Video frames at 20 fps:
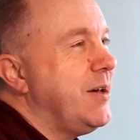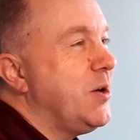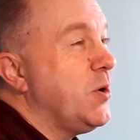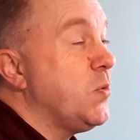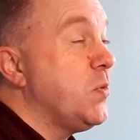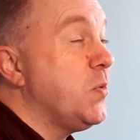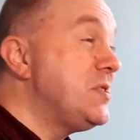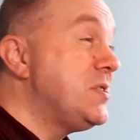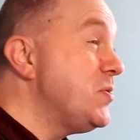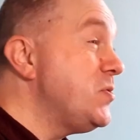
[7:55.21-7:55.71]

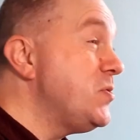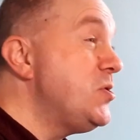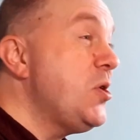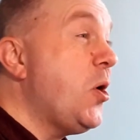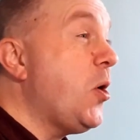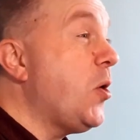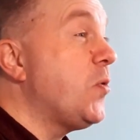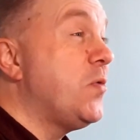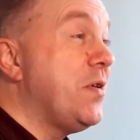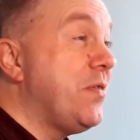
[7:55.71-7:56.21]
We do
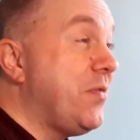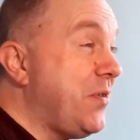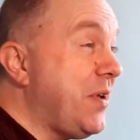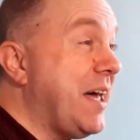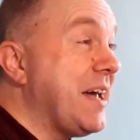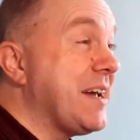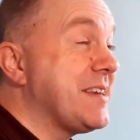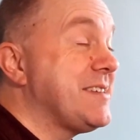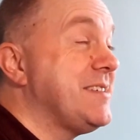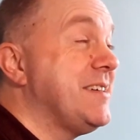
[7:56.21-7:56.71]
not
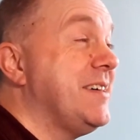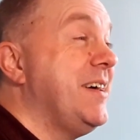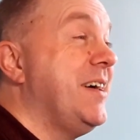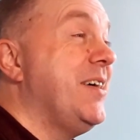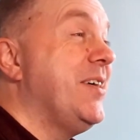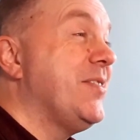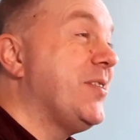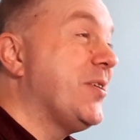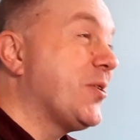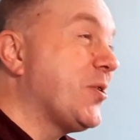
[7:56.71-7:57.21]
reflect
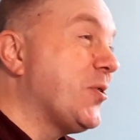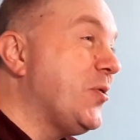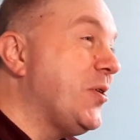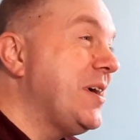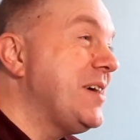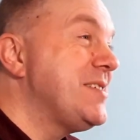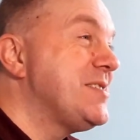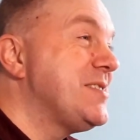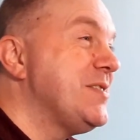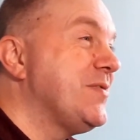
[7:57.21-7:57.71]
the
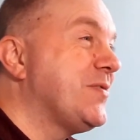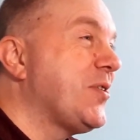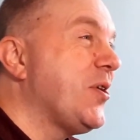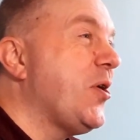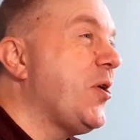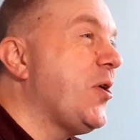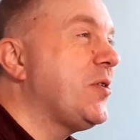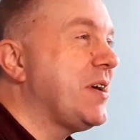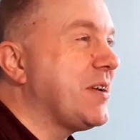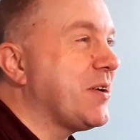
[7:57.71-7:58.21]
grace of
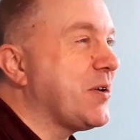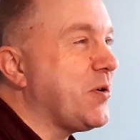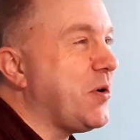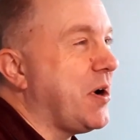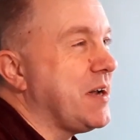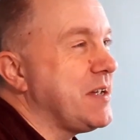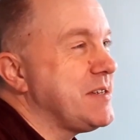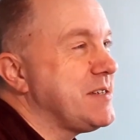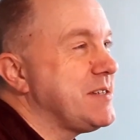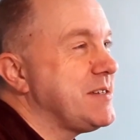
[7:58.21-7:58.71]
God in
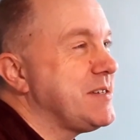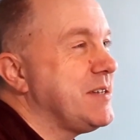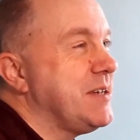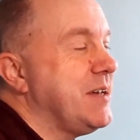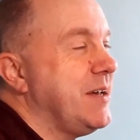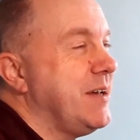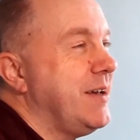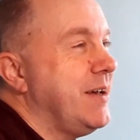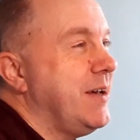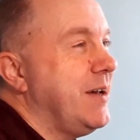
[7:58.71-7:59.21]
Christ
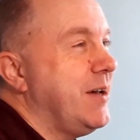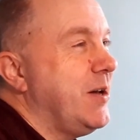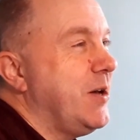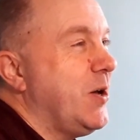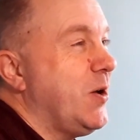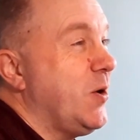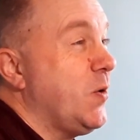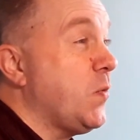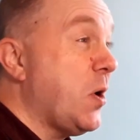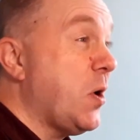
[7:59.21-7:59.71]

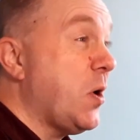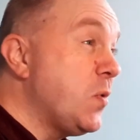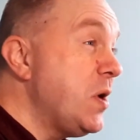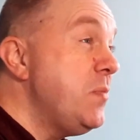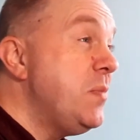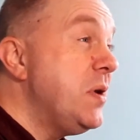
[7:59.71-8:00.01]
when we